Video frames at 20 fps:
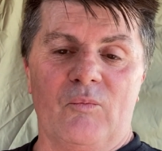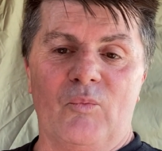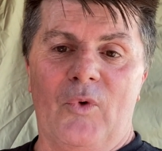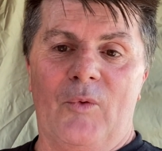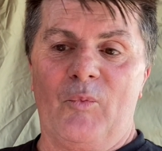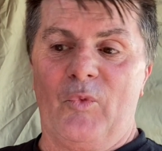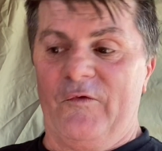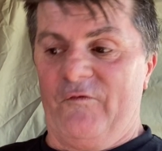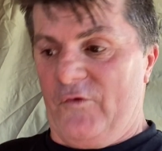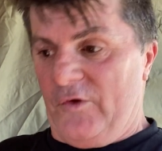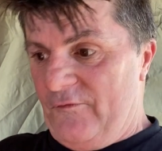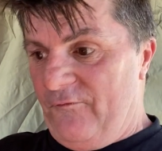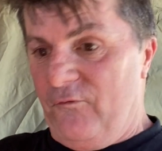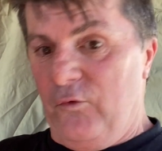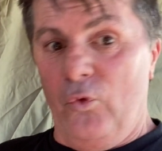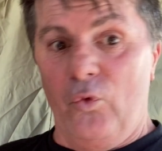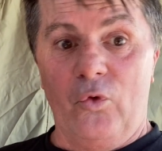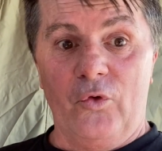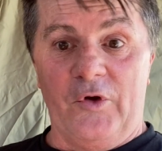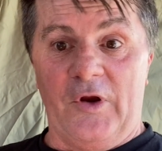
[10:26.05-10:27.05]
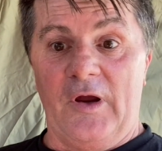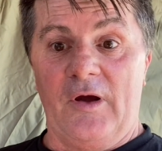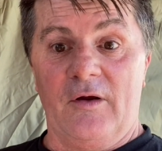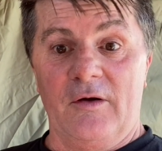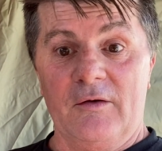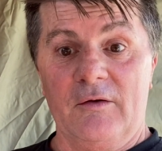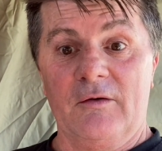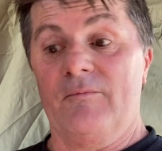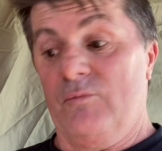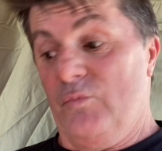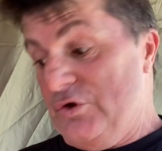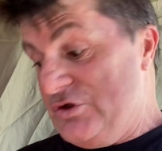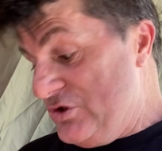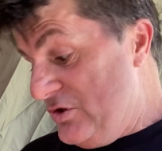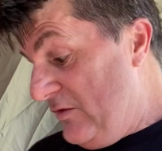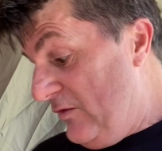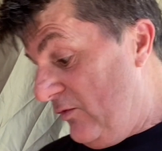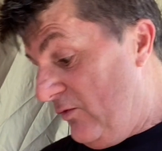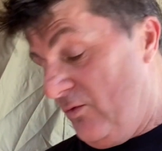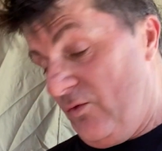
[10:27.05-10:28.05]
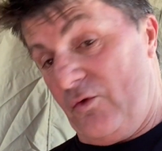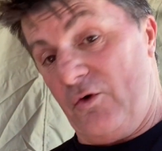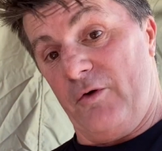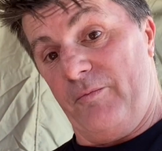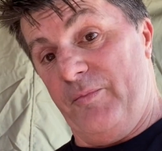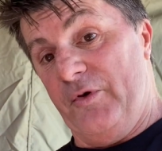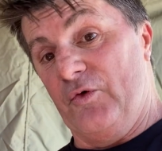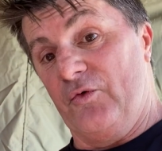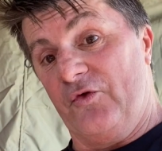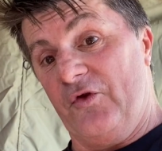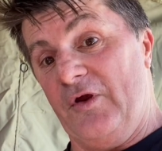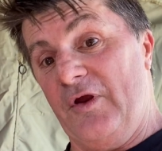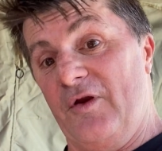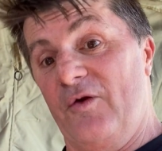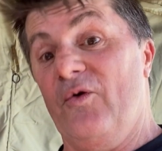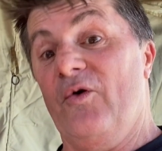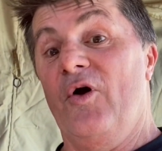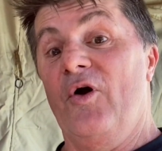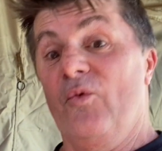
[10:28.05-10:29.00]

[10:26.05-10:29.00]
when we've got a floor down, which this has got built in,